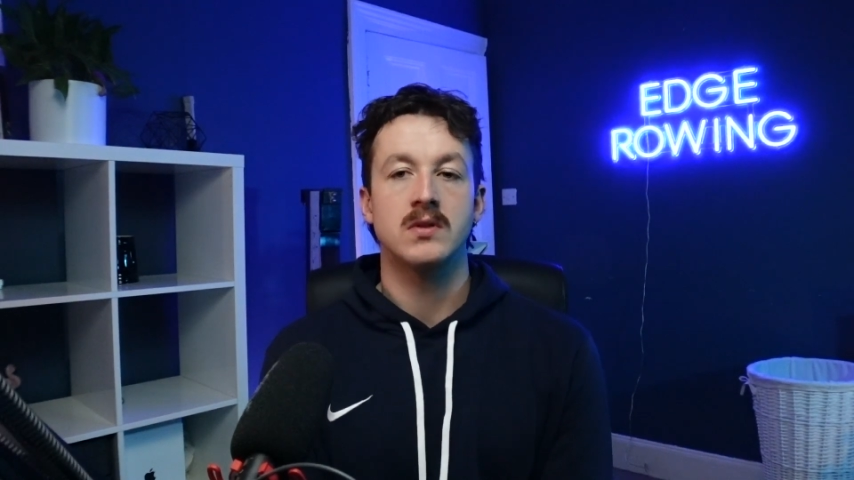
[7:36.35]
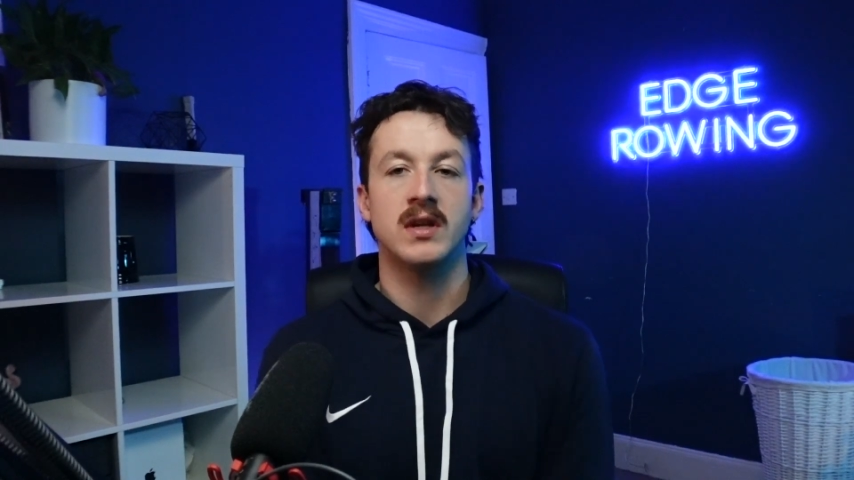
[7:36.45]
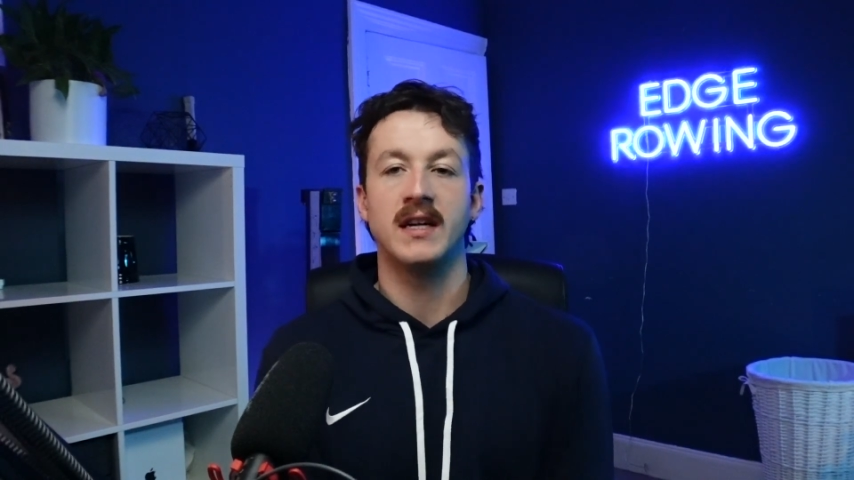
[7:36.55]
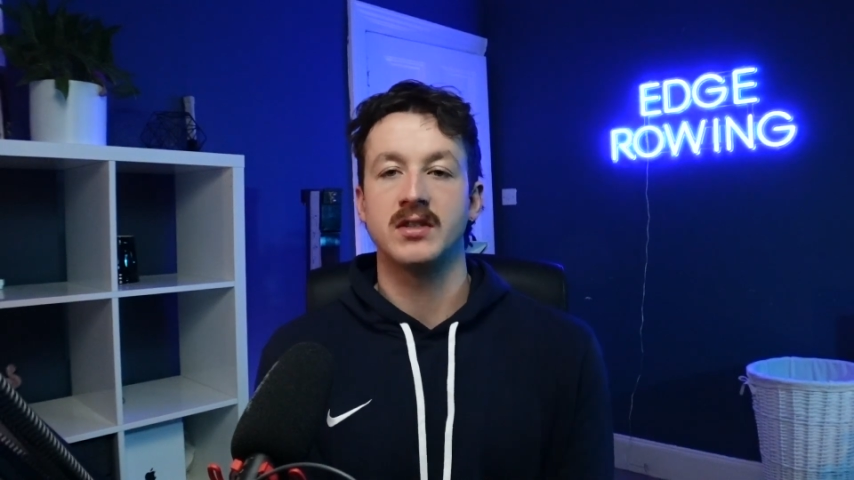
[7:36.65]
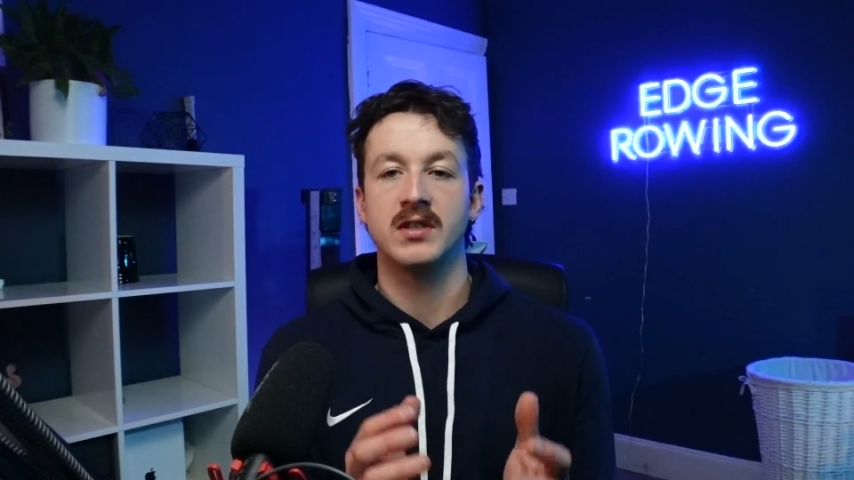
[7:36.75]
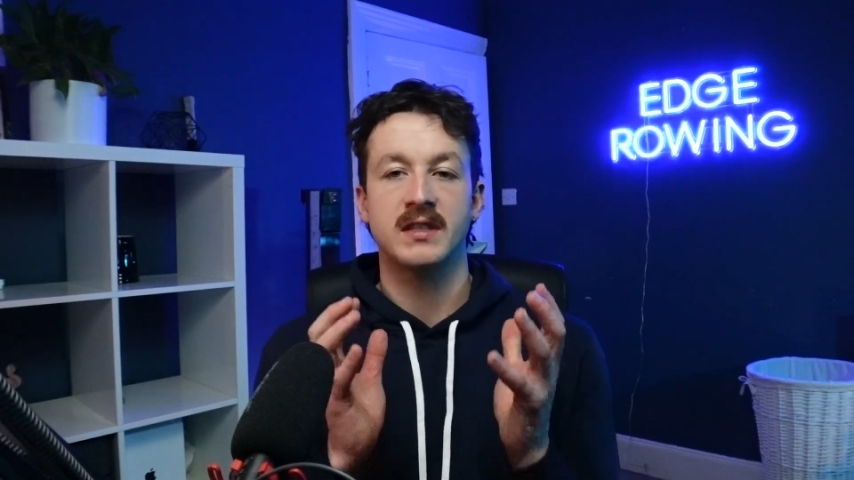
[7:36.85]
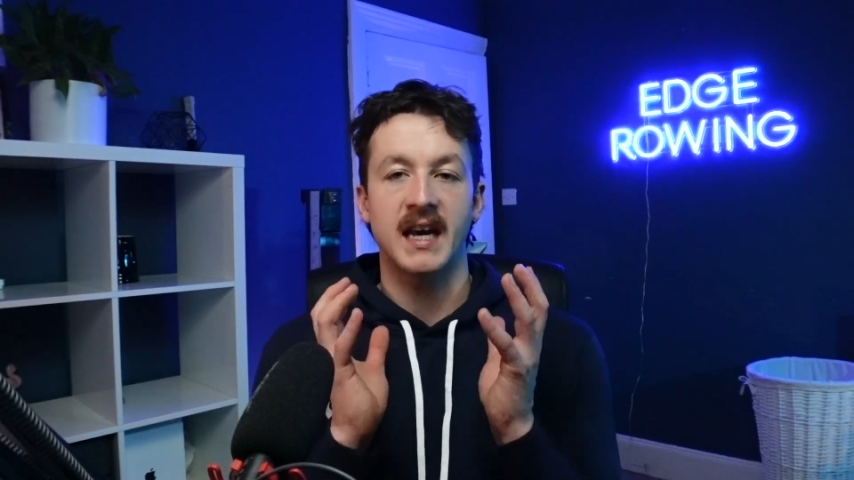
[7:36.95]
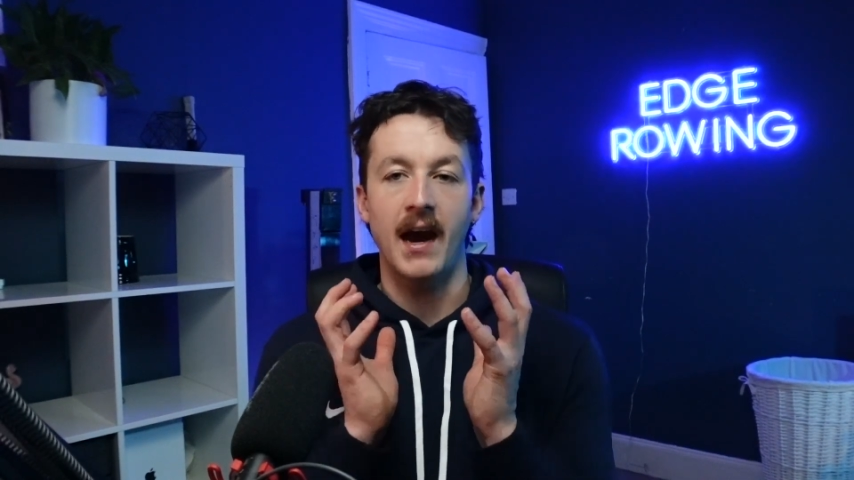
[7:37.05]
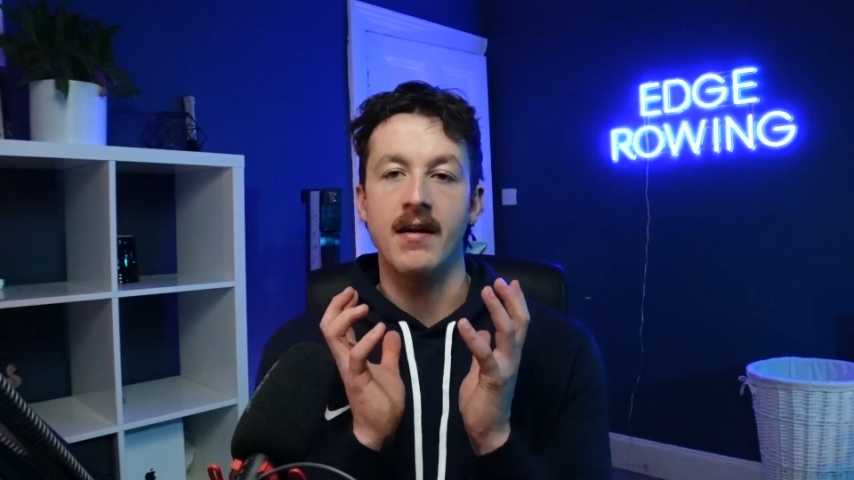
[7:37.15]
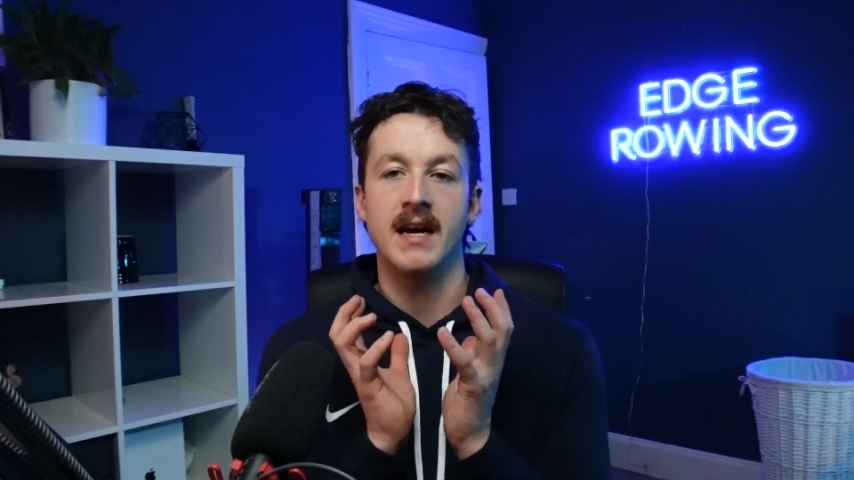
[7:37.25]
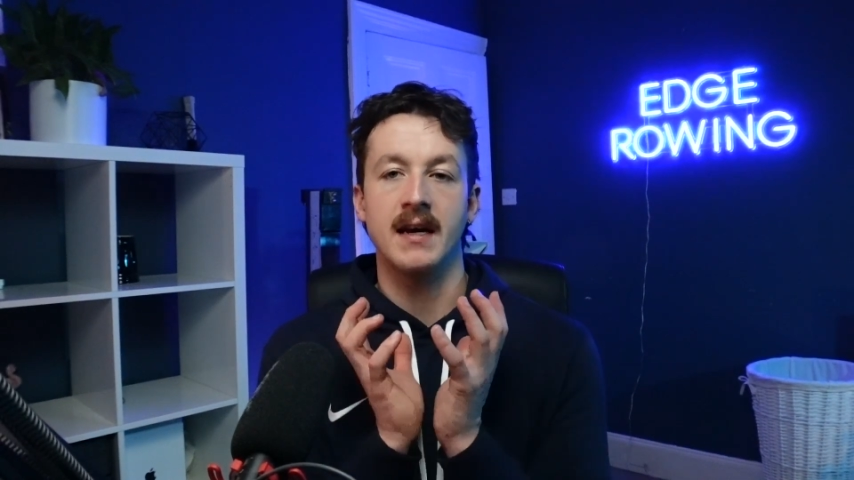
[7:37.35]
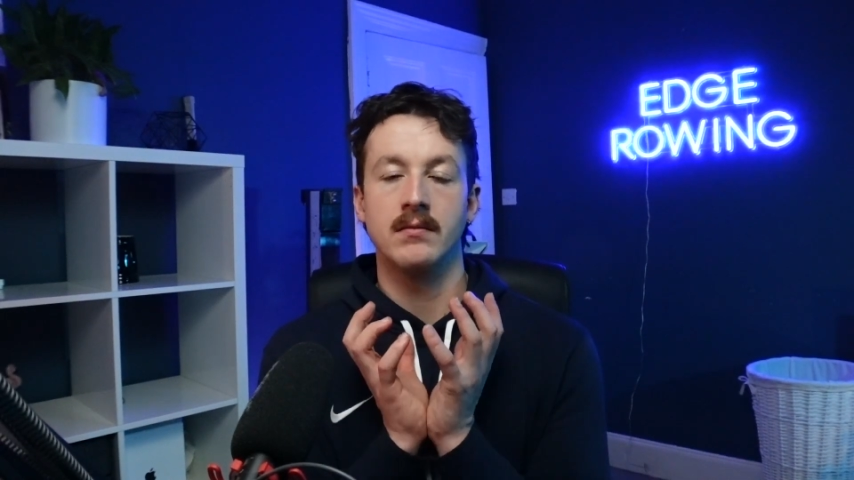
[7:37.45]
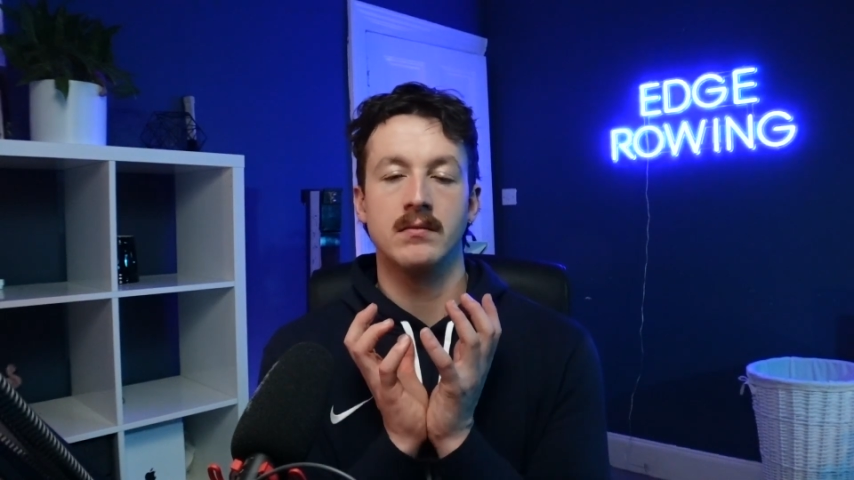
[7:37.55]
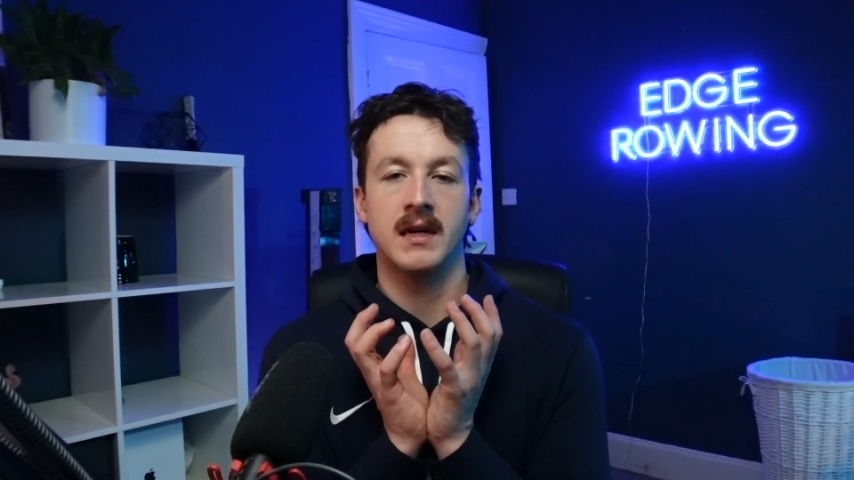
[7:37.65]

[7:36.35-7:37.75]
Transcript: So that's just carrying,